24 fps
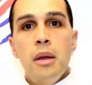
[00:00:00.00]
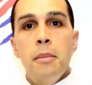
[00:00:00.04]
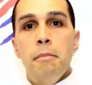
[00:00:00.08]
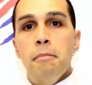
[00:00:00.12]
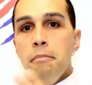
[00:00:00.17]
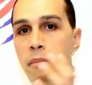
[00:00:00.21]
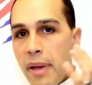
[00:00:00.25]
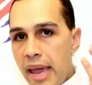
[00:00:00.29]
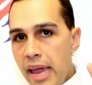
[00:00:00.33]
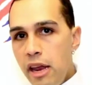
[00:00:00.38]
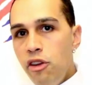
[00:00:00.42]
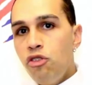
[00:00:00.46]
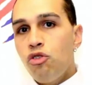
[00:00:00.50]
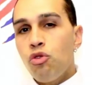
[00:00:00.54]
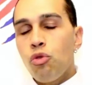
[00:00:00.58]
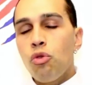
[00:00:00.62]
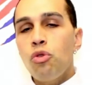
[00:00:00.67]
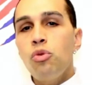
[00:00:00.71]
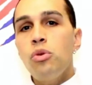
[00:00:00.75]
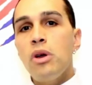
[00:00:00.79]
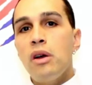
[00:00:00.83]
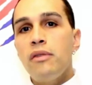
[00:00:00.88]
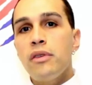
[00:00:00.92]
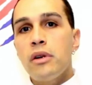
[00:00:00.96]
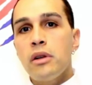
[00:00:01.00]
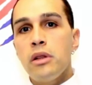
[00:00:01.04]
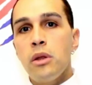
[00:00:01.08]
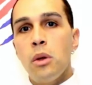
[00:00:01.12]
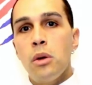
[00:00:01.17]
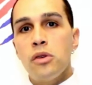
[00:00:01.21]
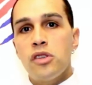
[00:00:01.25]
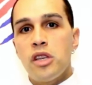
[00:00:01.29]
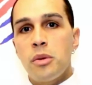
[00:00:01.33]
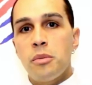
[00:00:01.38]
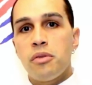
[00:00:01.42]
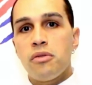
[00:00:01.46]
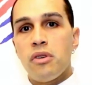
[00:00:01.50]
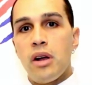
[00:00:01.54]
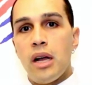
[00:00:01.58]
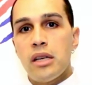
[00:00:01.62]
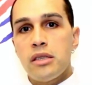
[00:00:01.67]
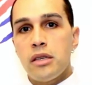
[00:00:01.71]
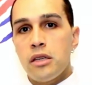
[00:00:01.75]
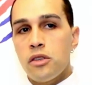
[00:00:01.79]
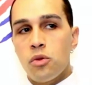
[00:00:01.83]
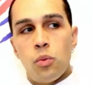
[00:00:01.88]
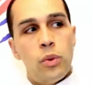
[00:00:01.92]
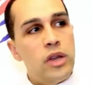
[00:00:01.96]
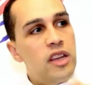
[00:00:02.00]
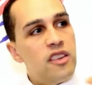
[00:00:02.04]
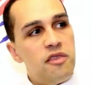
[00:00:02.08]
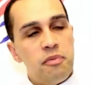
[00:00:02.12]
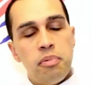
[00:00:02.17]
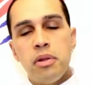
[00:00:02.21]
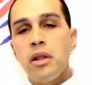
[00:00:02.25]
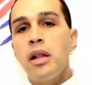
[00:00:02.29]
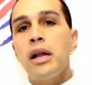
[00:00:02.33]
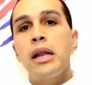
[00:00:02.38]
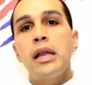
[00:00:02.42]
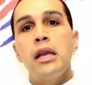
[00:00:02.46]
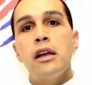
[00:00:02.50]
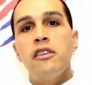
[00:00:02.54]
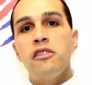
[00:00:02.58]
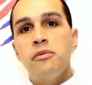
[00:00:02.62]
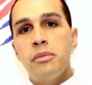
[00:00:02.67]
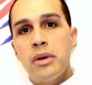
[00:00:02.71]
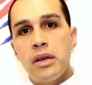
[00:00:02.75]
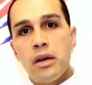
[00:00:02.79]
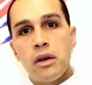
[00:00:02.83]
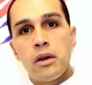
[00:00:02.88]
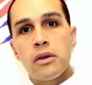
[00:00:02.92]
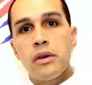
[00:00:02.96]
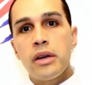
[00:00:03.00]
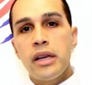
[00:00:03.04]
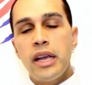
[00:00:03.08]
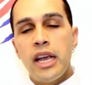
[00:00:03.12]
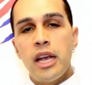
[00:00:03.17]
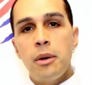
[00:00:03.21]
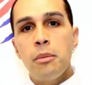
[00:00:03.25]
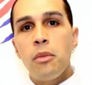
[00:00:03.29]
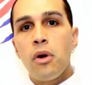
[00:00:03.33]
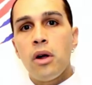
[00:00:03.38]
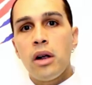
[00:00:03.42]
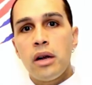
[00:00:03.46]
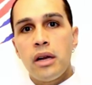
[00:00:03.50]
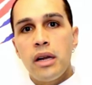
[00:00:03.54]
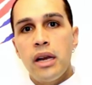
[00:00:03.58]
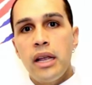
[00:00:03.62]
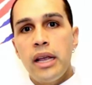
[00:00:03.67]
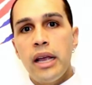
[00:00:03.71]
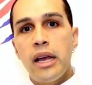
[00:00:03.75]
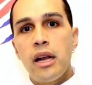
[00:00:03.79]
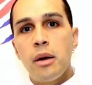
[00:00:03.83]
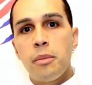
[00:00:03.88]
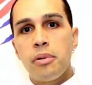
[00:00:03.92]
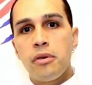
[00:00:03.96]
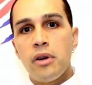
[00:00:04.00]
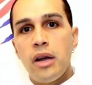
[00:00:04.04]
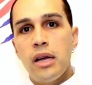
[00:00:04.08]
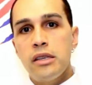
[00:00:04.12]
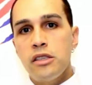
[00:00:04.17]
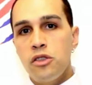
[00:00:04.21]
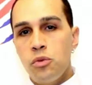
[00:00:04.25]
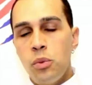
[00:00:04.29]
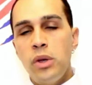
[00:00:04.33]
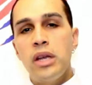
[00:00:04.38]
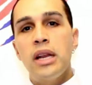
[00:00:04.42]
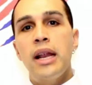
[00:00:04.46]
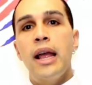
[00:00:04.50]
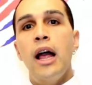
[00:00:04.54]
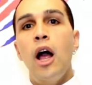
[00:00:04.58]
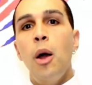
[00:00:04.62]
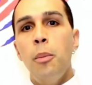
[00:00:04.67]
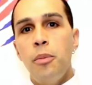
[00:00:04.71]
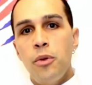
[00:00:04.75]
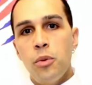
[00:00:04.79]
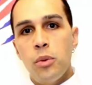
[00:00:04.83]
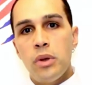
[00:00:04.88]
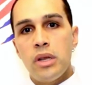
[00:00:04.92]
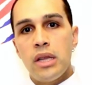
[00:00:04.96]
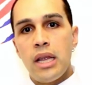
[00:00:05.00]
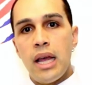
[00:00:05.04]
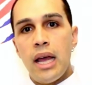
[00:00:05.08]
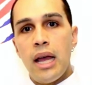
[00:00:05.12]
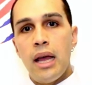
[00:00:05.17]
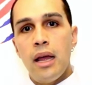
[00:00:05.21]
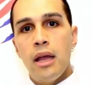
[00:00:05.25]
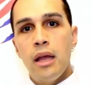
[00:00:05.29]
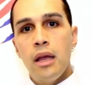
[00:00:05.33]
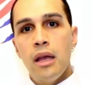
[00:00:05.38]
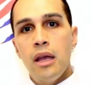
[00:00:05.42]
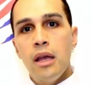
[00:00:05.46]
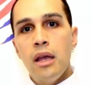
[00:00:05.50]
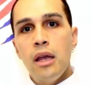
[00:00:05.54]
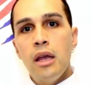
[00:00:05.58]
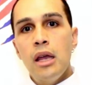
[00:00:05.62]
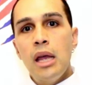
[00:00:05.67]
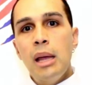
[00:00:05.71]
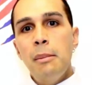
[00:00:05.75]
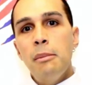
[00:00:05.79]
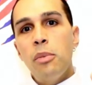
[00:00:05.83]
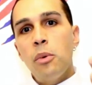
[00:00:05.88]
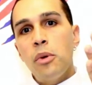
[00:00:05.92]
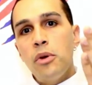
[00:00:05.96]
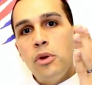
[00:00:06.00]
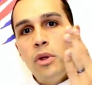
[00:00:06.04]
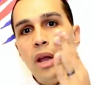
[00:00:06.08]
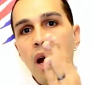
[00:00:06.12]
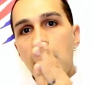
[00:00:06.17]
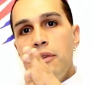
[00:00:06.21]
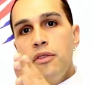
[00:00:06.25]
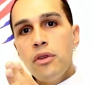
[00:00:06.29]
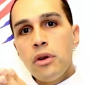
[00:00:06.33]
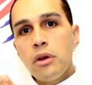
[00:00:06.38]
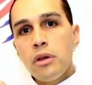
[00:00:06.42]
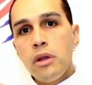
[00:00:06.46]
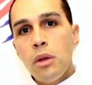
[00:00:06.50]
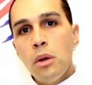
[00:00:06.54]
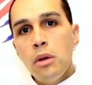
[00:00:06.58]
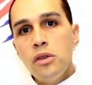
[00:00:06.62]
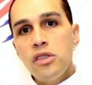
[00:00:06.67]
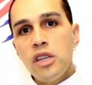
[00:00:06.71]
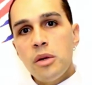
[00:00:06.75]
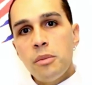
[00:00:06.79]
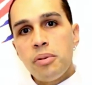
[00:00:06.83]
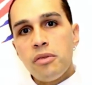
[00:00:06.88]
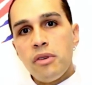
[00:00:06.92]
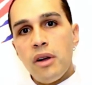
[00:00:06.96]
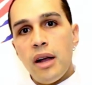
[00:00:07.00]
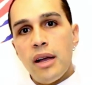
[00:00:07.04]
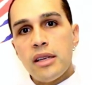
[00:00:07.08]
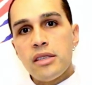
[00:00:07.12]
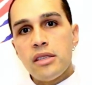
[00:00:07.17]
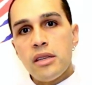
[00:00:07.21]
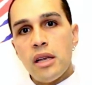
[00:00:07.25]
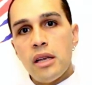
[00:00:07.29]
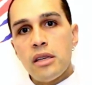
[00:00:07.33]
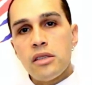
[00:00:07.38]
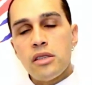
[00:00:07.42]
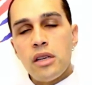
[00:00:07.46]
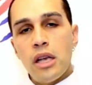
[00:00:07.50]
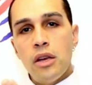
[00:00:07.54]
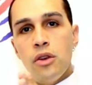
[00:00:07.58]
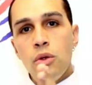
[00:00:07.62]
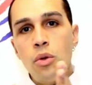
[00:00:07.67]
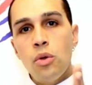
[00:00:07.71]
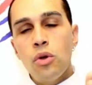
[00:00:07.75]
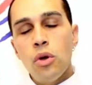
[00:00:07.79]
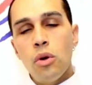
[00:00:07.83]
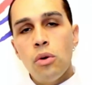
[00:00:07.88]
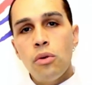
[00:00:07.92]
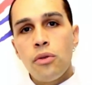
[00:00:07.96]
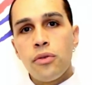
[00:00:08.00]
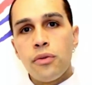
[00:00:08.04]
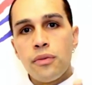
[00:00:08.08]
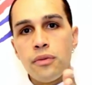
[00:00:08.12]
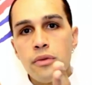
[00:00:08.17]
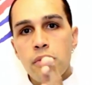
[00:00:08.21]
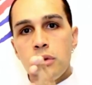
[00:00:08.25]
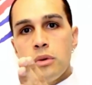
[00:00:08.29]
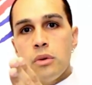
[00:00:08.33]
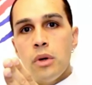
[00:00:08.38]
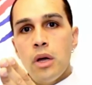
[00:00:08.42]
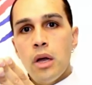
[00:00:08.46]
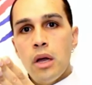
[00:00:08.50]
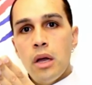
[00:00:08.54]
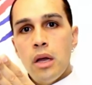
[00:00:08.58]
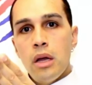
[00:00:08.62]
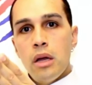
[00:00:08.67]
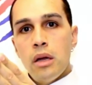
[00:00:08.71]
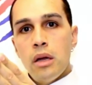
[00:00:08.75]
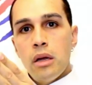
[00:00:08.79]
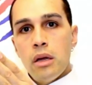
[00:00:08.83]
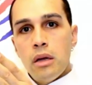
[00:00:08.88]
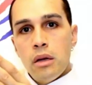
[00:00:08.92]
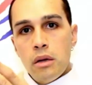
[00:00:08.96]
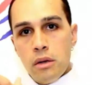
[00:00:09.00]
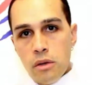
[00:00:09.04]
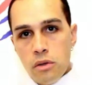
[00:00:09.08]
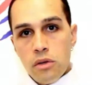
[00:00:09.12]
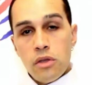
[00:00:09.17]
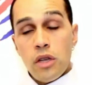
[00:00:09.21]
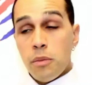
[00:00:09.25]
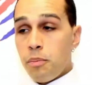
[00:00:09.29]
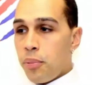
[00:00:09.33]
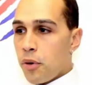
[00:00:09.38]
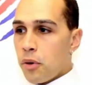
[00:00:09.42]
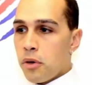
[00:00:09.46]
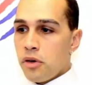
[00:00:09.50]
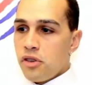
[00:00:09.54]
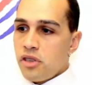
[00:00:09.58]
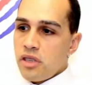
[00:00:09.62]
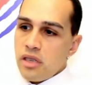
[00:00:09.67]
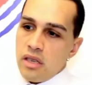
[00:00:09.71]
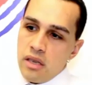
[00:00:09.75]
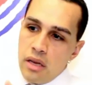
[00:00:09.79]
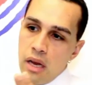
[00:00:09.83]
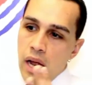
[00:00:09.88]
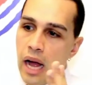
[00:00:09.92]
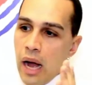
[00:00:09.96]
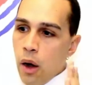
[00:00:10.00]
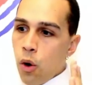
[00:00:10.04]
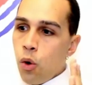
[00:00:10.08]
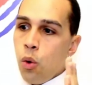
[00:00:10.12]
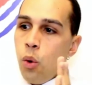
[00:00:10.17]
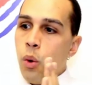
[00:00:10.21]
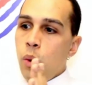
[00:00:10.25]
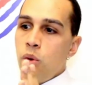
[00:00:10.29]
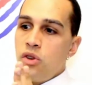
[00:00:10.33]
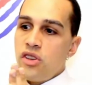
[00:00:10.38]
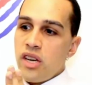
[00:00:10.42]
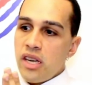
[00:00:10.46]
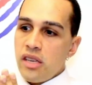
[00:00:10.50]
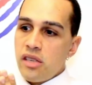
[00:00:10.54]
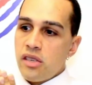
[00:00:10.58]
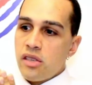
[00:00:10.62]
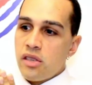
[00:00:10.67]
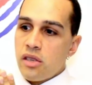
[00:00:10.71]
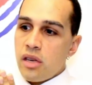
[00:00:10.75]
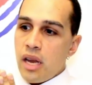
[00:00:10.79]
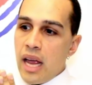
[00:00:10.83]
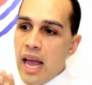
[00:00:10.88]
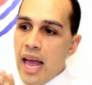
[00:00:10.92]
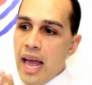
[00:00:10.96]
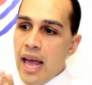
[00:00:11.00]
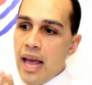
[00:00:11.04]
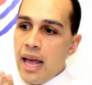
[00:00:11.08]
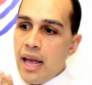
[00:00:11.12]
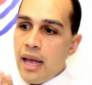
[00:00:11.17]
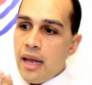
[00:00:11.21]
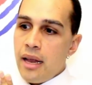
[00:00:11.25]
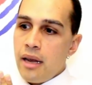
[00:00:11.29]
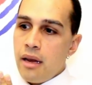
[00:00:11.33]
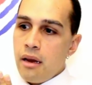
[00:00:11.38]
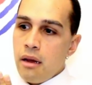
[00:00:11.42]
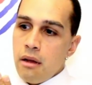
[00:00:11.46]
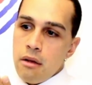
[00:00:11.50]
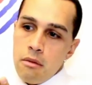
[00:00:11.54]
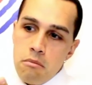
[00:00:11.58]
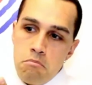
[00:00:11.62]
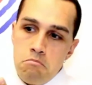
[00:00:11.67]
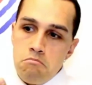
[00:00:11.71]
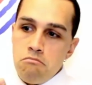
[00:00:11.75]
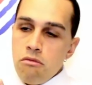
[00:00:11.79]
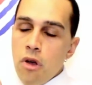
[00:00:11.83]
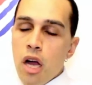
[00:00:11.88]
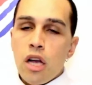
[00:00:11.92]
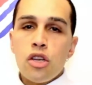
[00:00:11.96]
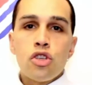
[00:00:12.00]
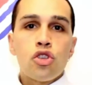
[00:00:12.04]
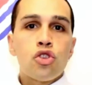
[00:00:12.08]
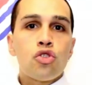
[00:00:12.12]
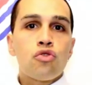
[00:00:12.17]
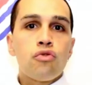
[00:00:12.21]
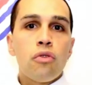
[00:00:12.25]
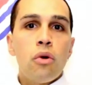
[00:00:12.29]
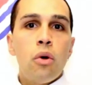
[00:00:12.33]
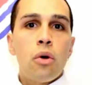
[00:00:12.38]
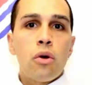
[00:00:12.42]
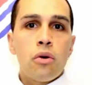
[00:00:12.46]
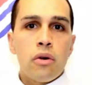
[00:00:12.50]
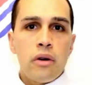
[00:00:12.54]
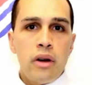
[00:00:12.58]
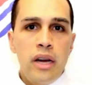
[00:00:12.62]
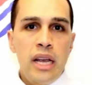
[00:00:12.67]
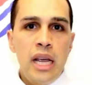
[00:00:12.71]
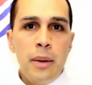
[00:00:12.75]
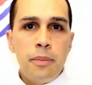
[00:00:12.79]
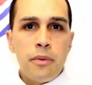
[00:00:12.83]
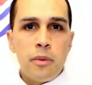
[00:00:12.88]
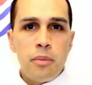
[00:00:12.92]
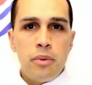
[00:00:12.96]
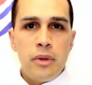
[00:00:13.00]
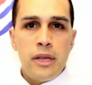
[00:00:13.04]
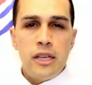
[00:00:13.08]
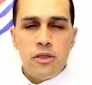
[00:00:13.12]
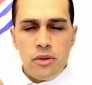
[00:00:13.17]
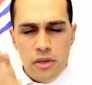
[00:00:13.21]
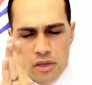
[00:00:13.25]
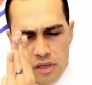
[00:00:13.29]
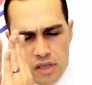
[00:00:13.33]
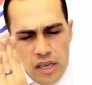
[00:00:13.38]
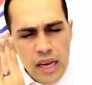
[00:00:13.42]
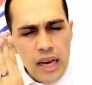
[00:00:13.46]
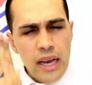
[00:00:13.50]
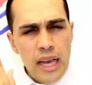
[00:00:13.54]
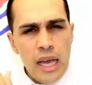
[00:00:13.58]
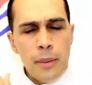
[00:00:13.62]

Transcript: Make sure you have a closing process. We have plenty of them at Hurricane Marketing Enterprises. We can help you with that. But when you have your closing process and you go through the person who just had a stroke or a hip replacement, say a